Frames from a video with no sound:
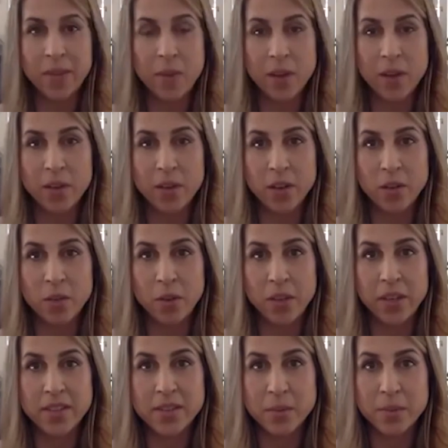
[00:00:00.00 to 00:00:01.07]
your
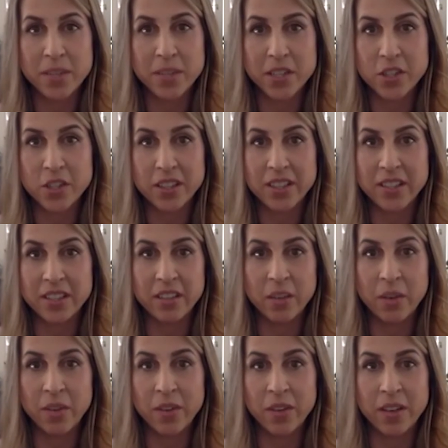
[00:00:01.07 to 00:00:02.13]
employees are potentially dealing
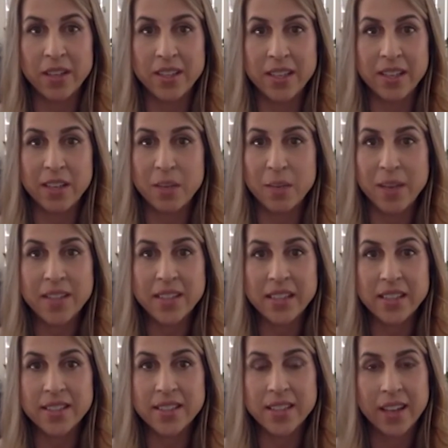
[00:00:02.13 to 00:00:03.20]
with on a daily
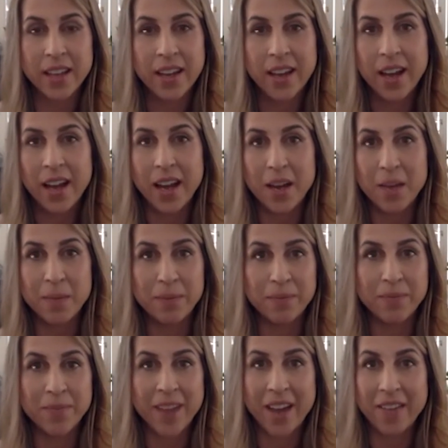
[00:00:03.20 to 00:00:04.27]
basis.
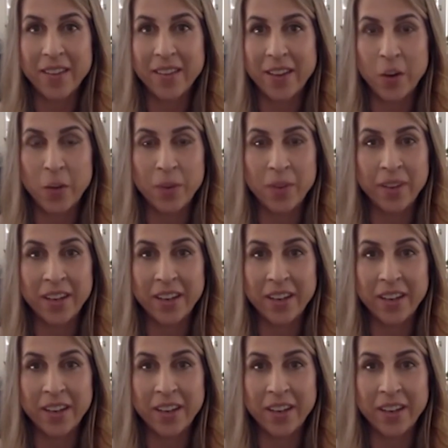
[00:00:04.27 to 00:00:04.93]
Having that open line of